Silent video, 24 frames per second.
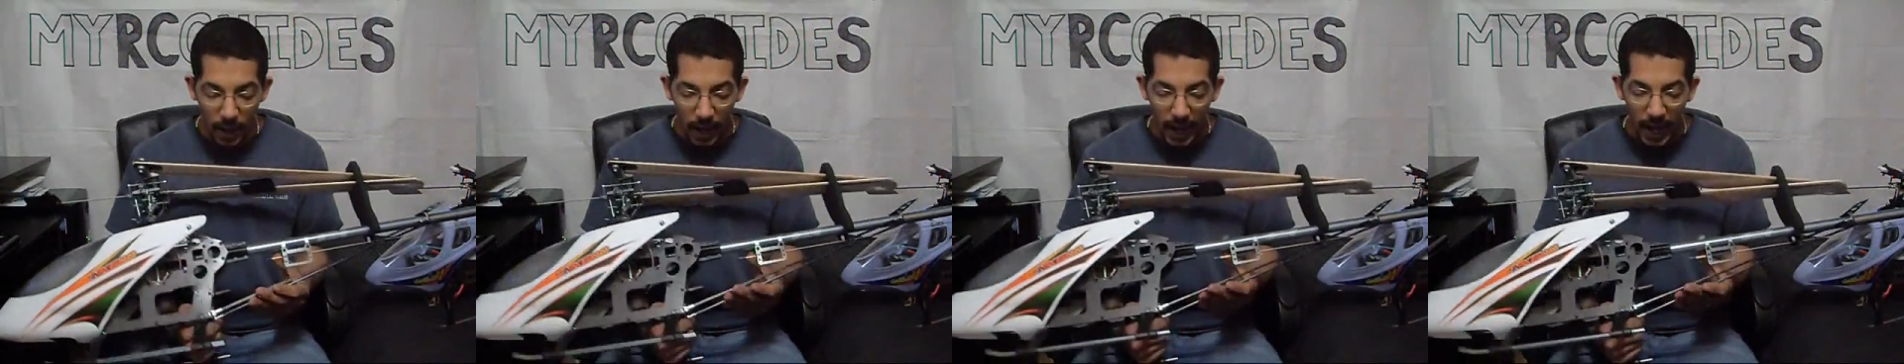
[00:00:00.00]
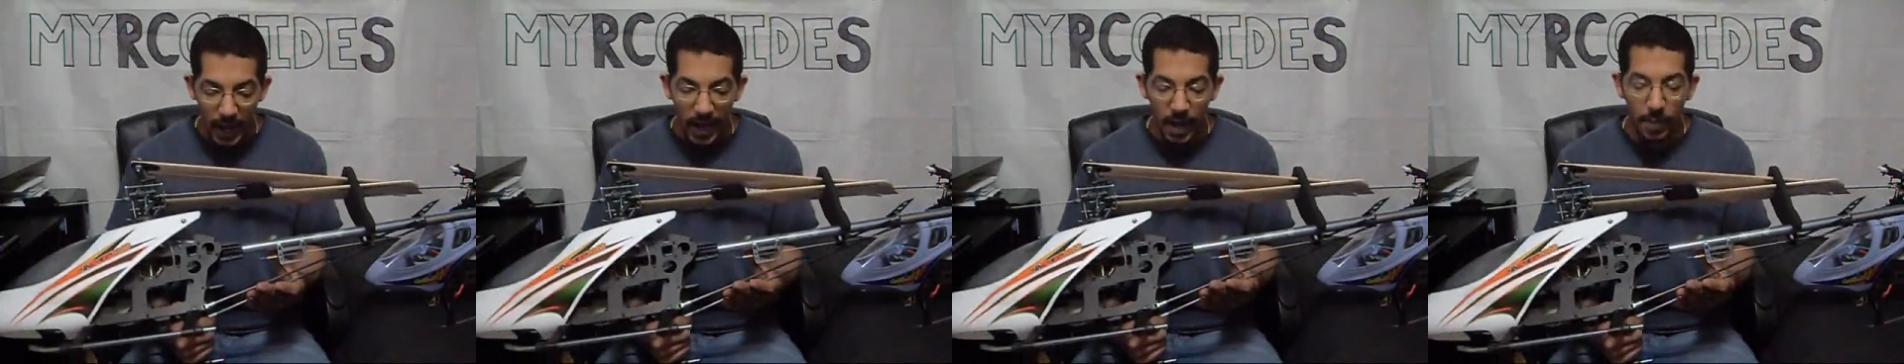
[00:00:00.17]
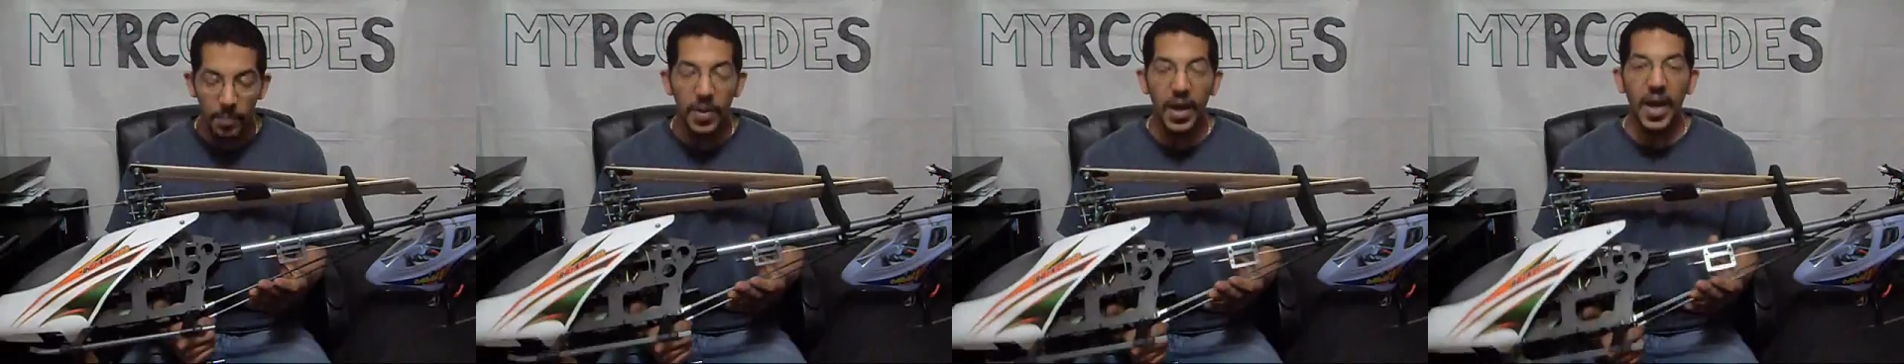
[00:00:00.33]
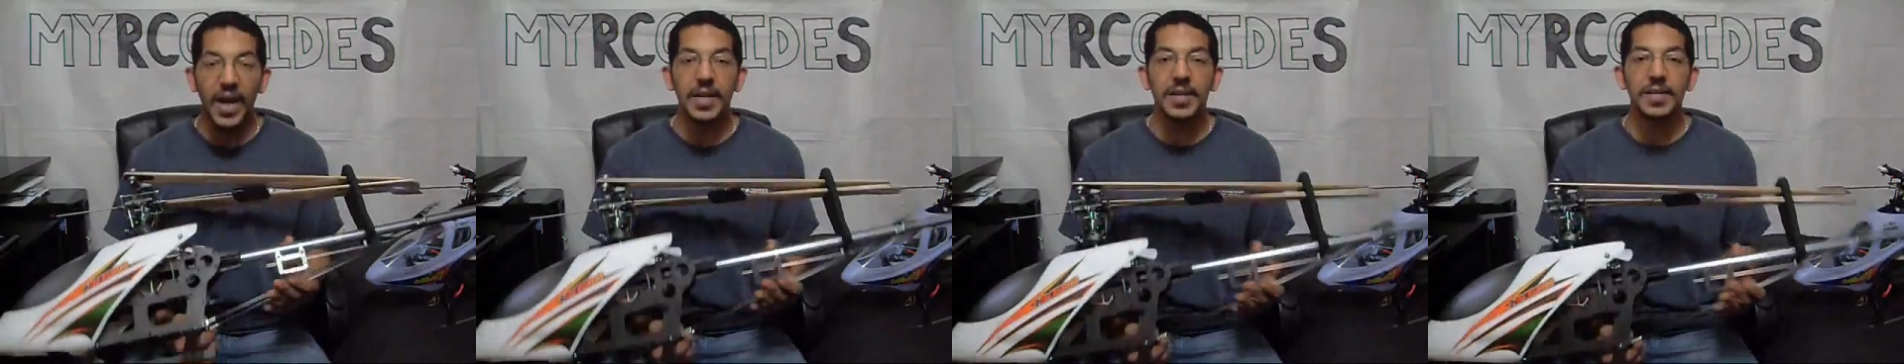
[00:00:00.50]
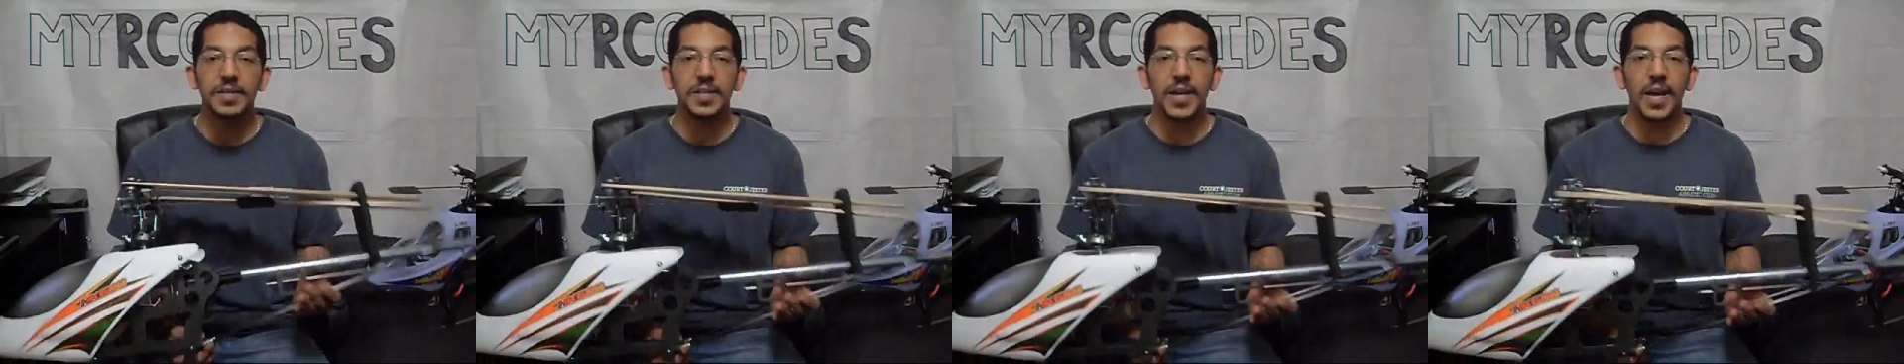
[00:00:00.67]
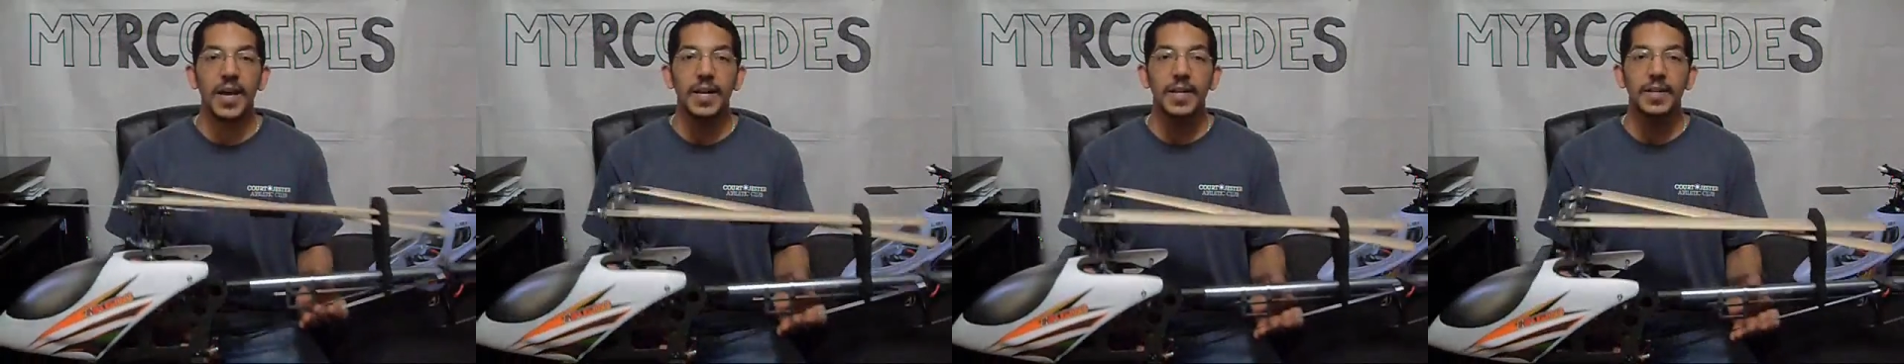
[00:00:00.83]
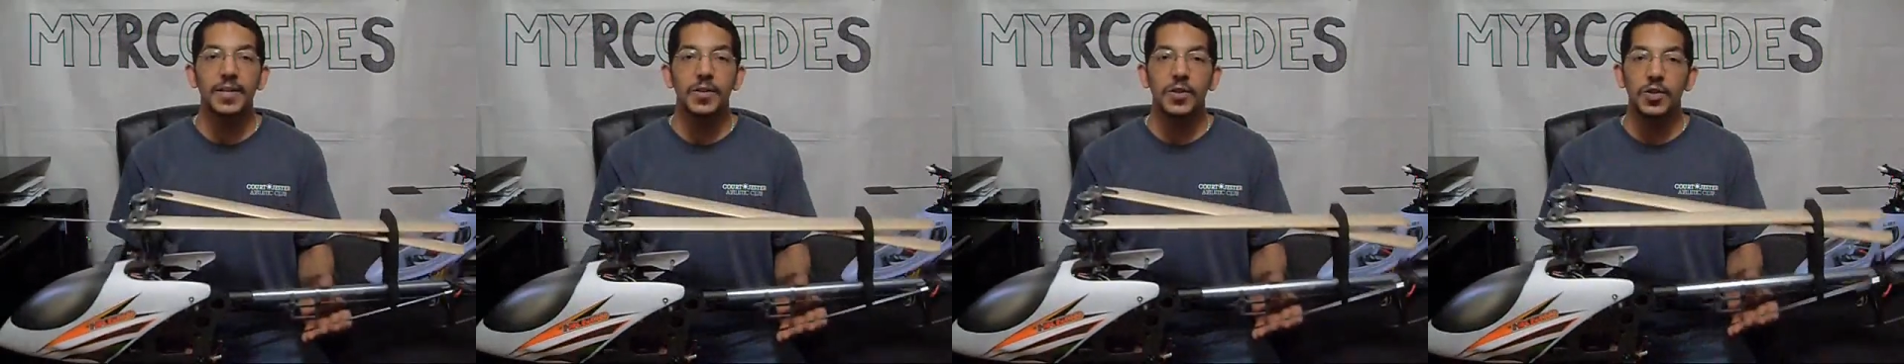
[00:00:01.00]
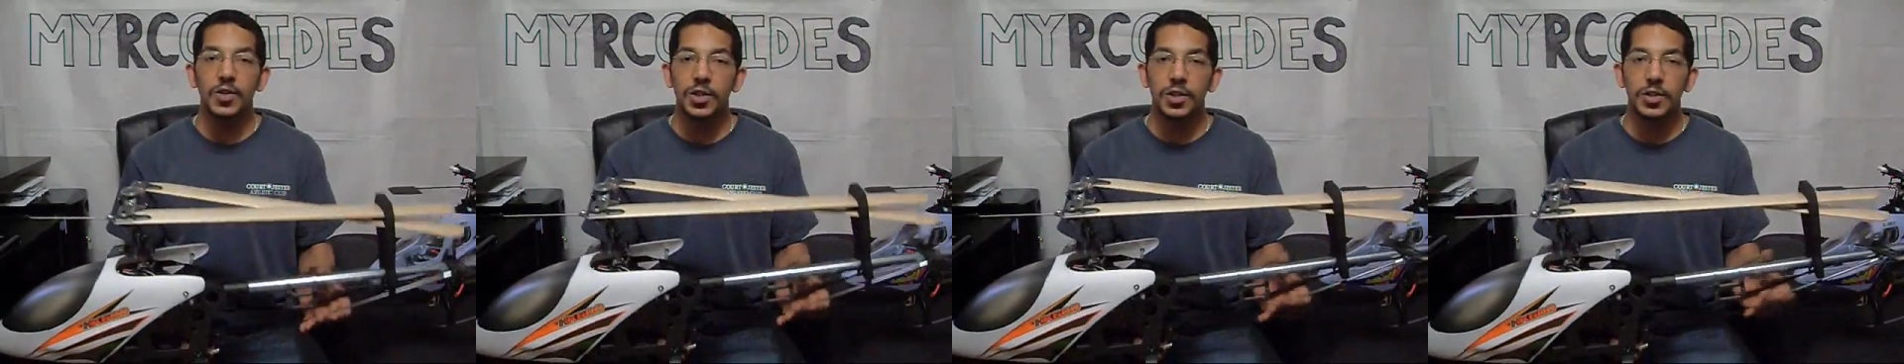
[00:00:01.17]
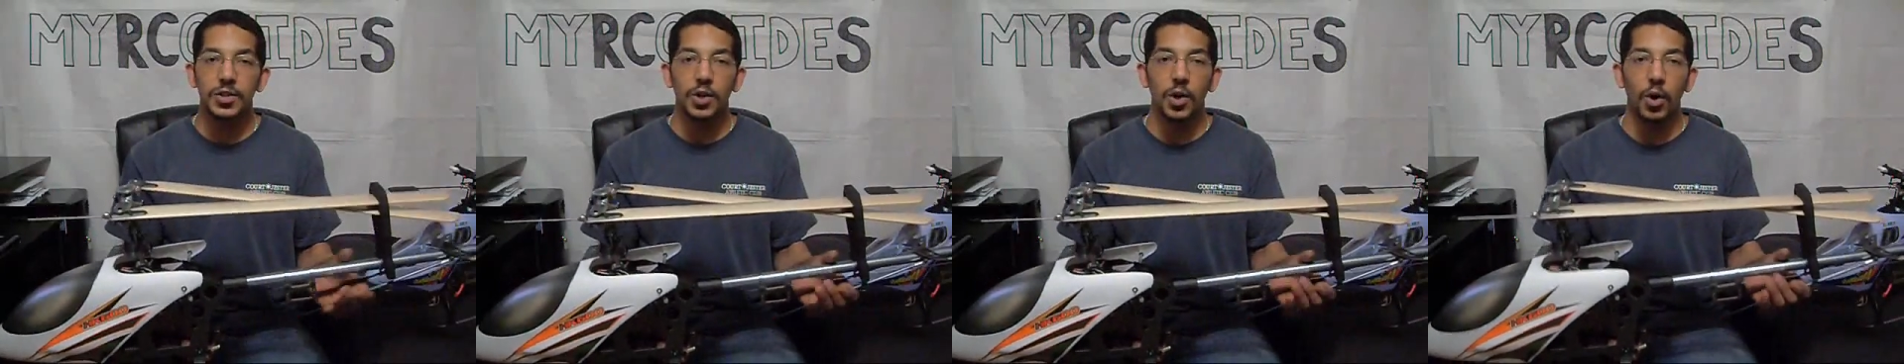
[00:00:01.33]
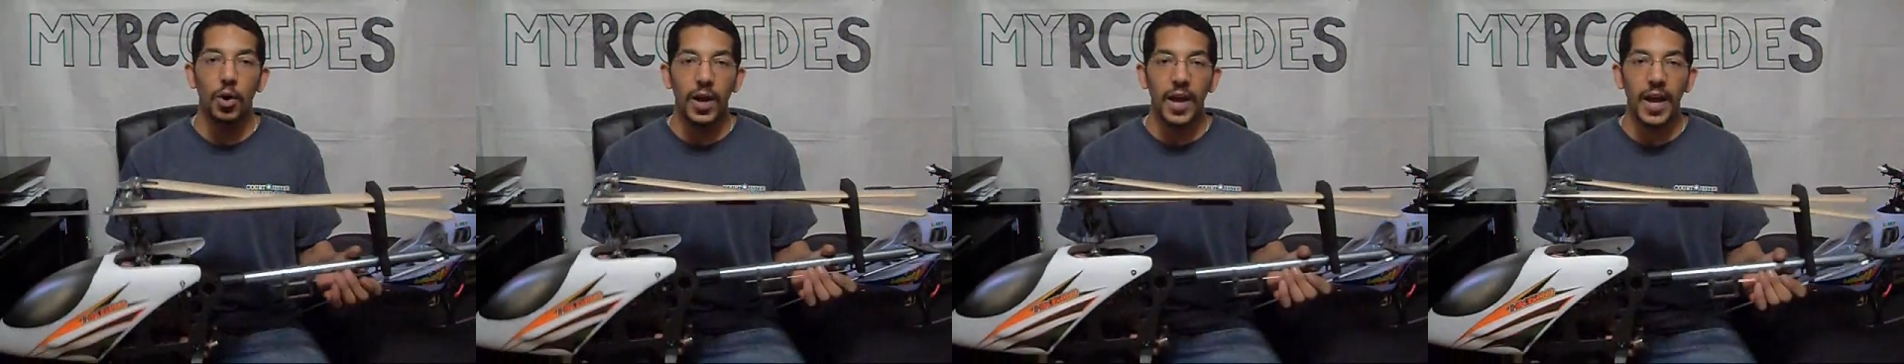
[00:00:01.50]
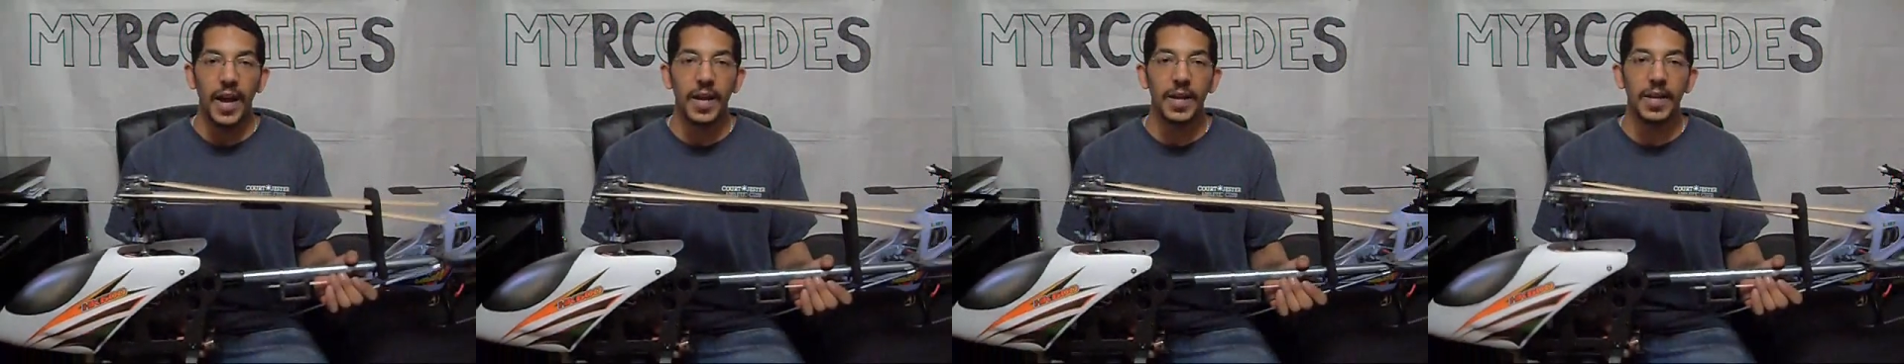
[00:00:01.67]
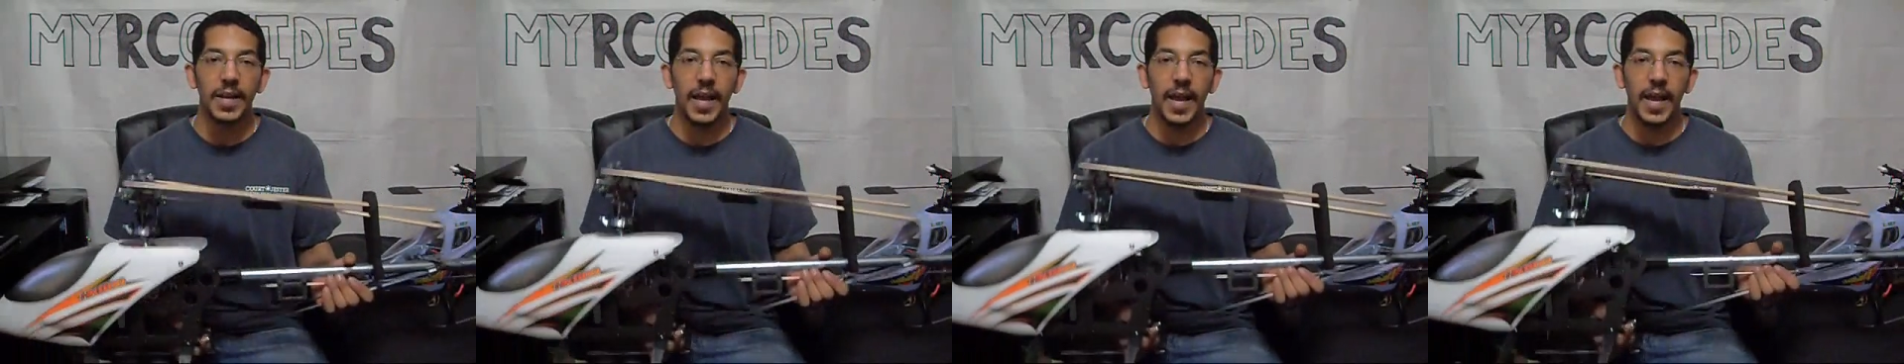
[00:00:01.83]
I decided to just go ahead